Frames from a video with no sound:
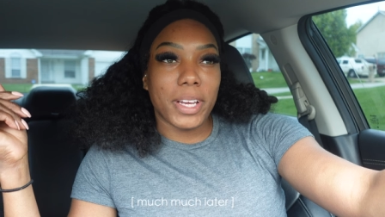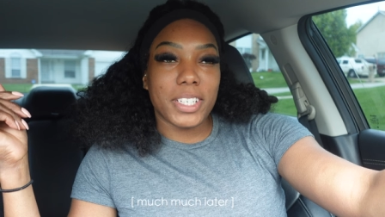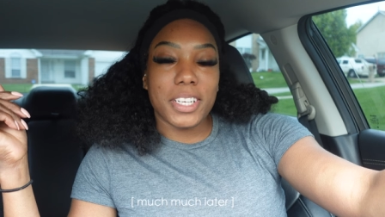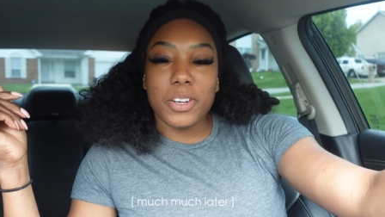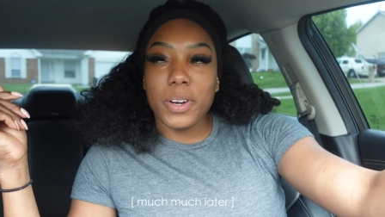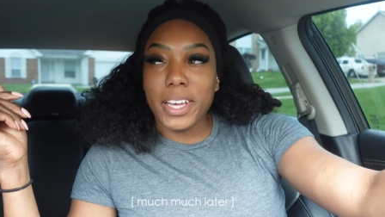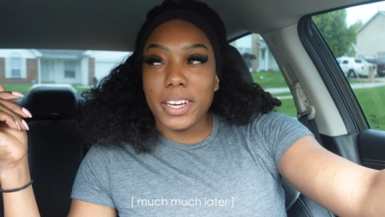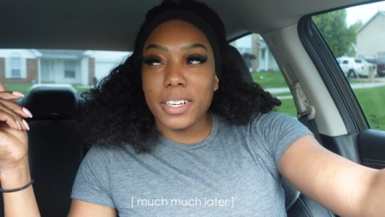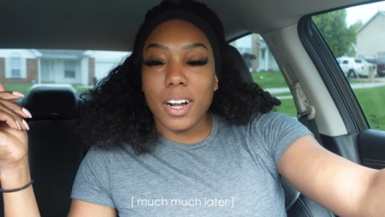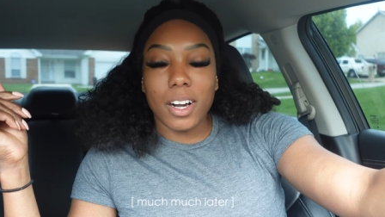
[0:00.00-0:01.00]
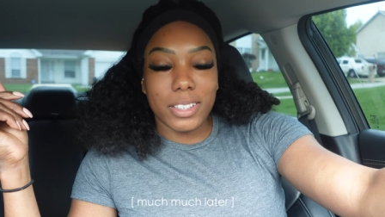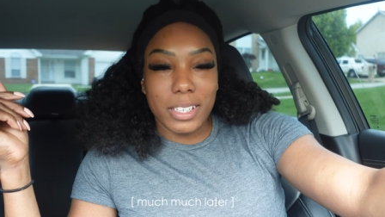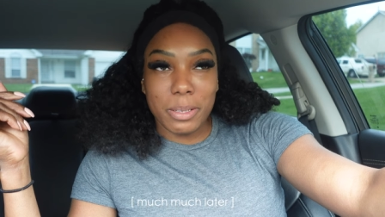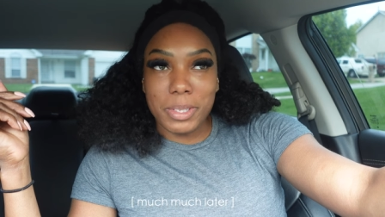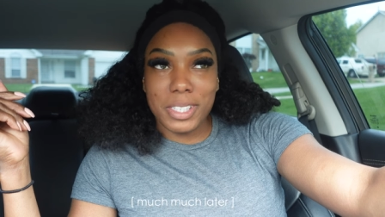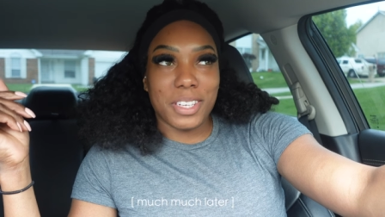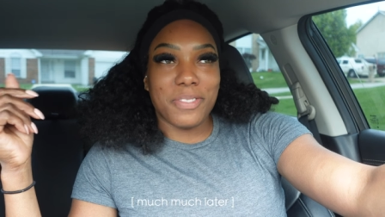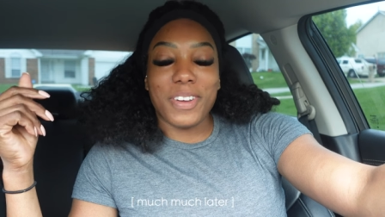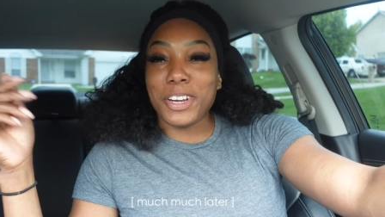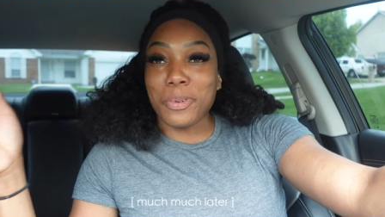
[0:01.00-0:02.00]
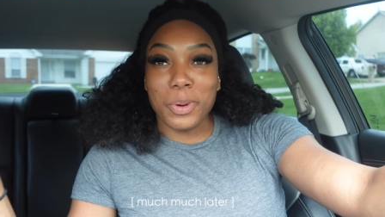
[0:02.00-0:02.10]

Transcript: i did go ahead and call them to see if i could